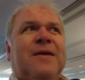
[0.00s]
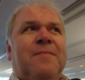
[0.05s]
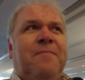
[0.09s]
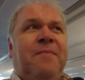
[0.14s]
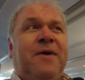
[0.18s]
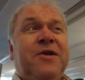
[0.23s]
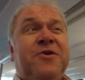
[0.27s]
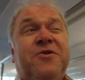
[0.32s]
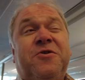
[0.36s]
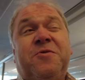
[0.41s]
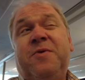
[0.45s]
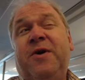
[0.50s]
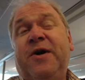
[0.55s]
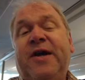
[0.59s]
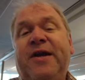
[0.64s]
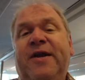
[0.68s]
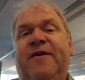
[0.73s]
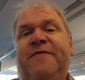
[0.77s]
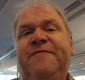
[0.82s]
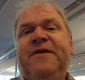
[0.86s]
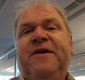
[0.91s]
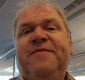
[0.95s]
it might just work
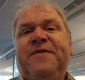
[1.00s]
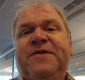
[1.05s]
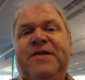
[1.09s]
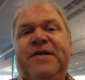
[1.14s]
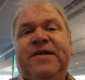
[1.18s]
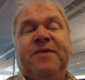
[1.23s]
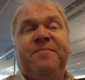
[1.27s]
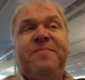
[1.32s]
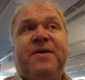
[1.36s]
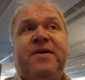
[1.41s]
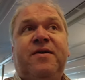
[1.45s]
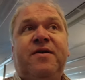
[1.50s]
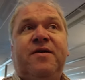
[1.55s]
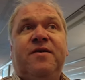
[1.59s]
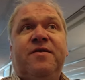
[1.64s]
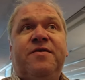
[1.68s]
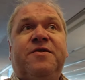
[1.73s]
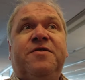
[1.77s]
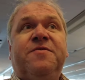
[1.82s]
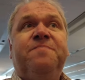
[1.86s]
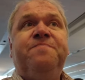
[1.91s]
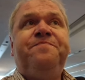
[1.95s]
in our favour today
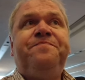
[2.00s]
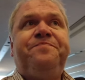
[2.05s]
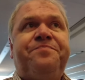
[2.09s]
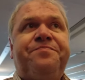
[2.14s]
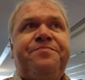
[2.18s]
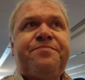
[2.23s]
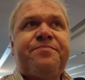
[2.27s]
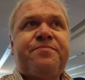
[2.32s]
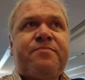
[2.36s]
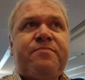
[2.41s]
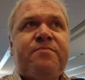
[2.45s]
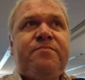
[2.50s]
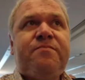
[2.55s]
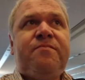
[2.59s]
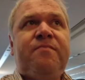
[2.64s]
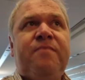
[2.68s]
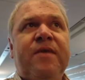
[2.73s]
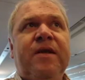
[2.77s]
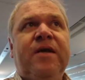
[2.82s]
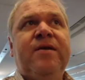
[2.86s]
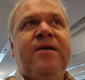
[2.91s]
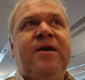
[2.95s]
because
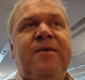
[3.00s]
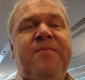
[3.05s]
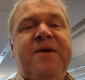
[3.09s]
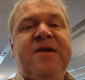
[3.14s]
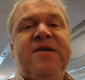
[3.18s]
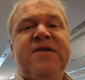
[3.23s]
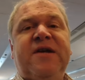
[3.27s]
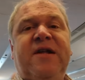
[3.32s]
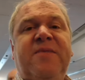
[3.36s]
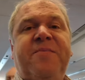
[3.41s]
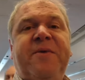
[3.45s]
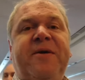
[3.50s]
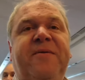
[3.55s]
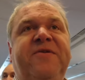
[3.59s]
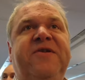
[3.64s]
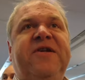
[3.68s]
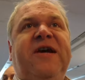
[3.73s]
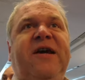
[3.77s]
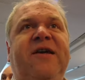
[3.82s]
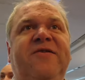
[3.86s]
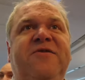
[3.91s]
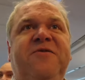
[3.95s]
it means I'll be able
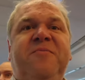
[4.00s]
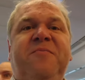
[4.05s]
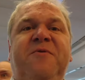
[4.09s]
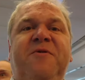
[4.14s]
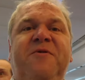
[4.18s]
to get some